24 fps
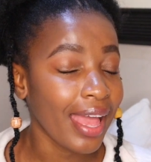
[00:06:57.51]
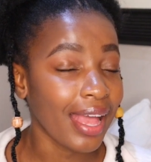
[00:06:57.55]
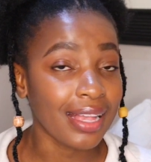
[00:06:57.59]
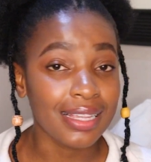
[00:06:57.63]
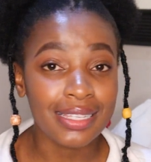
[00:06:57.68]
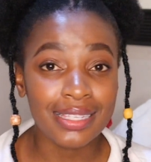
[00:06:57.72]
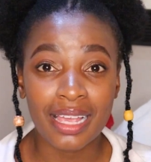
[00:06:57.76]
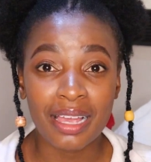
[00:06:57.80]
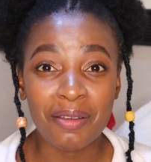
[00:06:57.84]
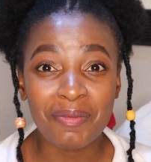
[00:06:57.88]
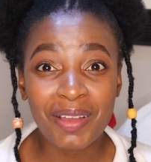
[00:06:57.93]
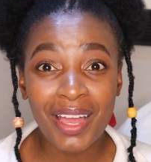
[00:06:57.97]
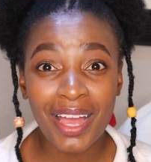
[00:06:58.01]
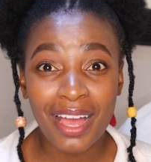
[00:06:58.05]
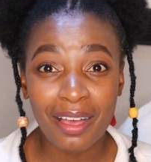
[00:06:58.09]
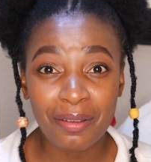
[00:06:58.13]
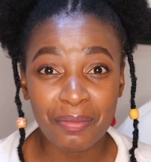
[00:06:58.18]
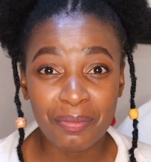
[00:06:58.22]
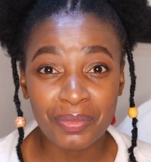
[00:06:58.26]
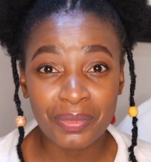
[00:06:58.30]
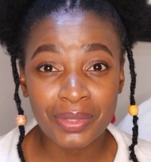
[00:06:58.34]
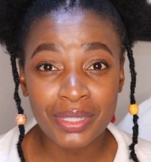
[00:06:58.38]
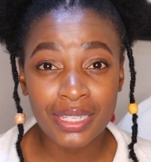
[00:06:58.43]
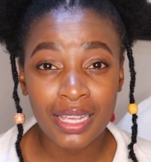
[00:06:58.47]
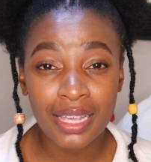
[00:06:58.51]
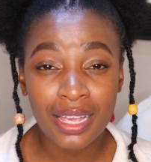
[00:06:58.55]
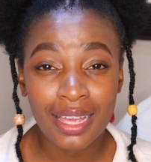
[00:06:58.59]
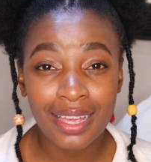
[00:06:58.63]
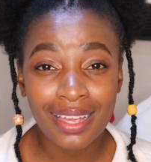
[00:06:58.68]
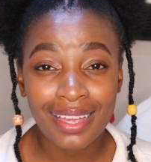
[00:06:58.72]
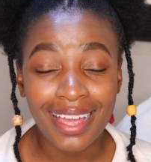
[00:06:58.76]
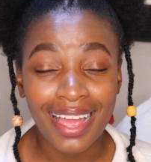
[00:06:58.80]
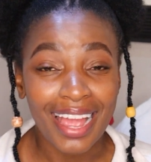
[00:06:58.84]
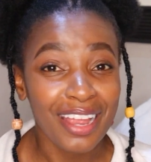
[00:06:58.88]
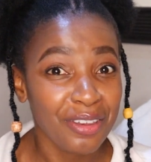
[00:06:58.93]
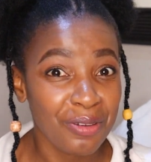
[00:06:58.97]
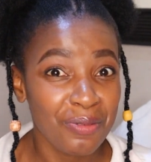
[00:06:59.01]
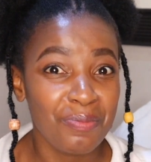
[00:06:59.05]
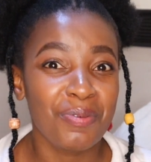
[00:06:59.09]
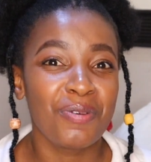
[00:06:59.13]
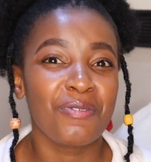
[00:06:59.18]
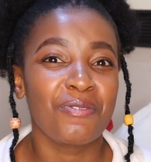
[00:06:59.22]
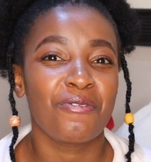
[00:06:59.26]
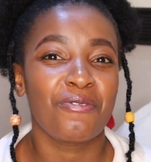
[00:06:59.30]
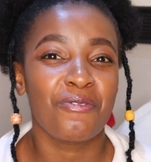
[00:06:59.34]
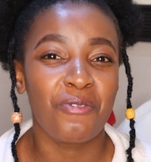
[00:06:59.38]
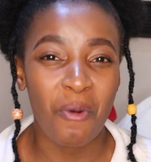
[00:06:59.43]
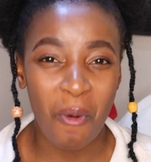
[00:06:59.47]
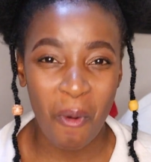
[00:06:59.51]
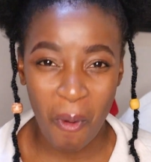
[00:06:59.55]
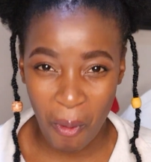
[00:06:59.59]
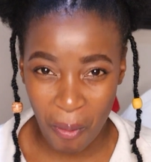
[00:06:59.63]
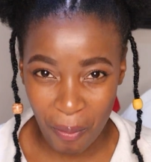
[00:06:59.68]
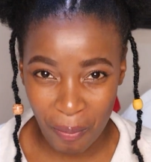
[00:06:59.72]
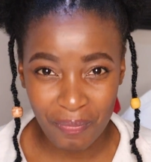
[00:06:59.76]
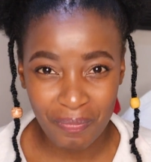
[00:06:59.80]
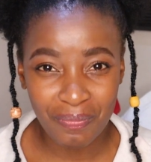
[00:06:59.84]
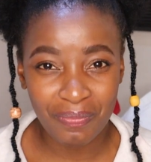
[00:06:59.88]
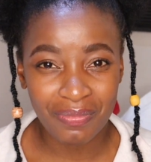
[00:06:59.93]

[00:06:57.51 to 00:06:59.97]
Exam comes and you perform.